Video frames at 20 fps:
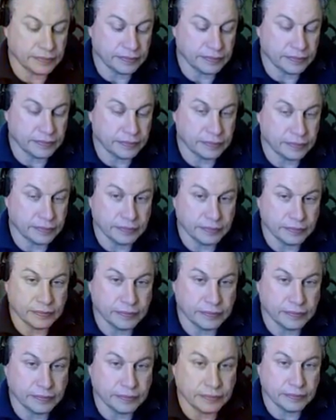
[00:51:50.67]

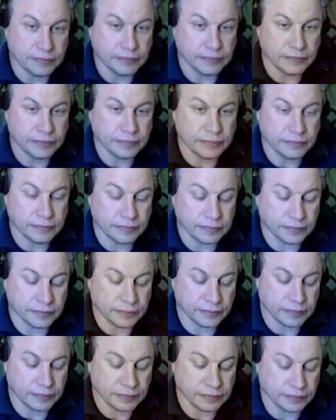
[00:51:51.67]

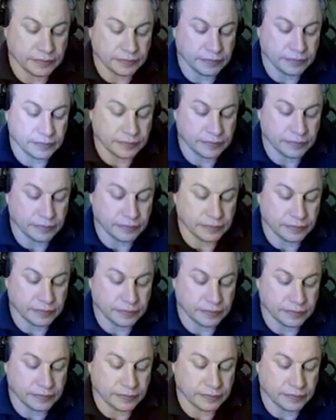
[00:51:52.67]

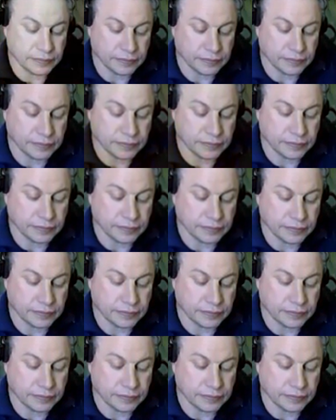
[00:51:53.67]
The person shown says nothing.